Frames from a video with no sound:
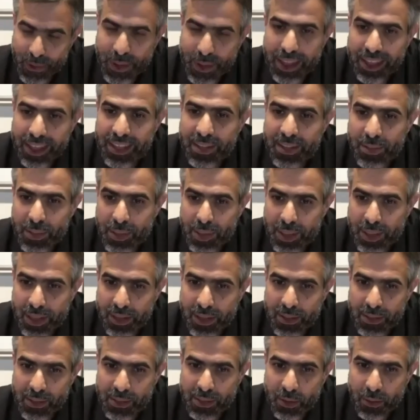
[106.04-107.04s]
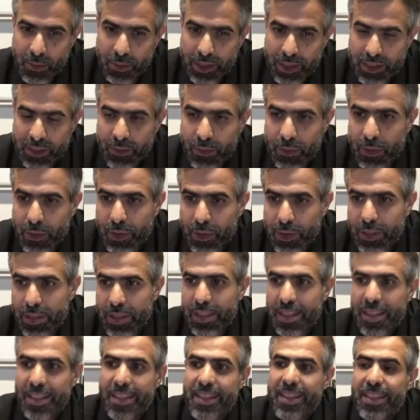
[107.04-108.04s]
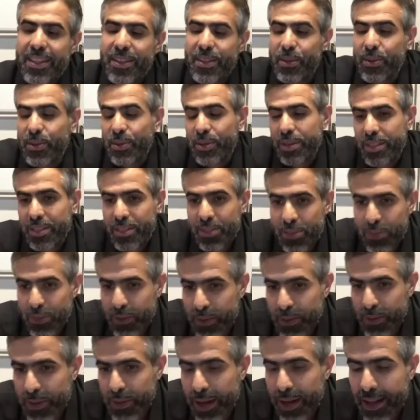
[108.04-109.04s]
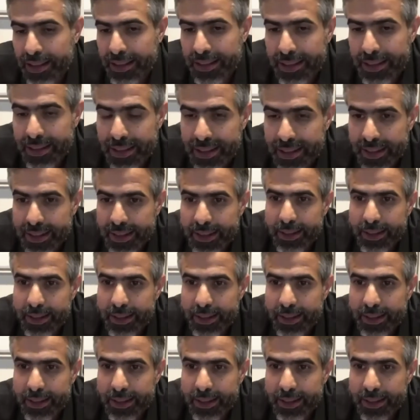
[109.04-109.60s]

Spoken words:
thank you so much for your intro, and